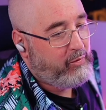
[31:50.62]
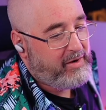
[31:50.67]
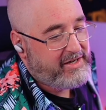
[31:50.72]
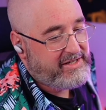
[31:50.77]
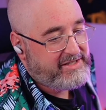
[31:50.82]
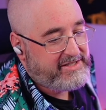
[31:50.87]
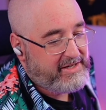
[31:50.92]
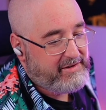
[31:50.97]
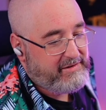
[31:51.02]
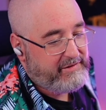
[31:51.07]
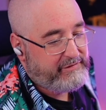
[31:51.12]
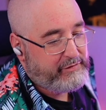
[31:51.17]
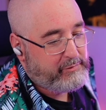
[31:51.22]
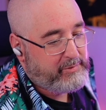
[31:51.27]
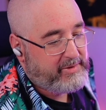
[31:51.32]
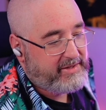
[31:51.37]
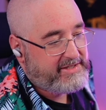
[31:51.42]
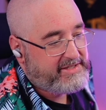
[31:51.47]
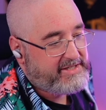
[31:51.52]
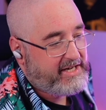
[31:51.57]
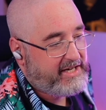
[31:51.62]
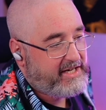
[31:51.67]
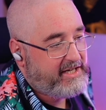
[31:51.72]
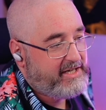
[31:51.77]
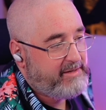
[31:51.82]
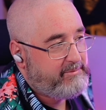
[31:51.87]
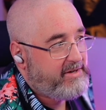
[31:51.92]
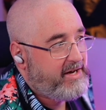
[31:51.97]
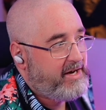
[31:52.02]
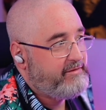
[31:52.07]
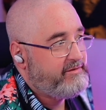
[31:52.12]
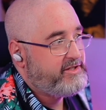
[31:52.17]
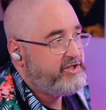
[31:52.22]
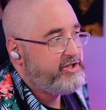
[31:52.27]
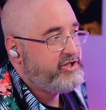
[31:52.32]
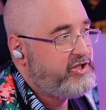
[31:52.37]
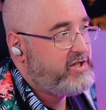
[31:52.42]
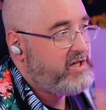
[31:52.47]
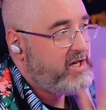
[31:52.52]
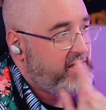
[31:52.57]
why is there everyone attacking him now?
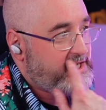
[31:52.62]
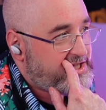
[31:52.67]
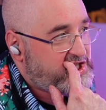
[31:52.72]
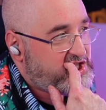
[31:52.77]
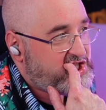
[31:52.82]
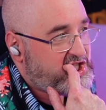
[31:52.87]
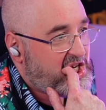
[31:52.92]
It's, it's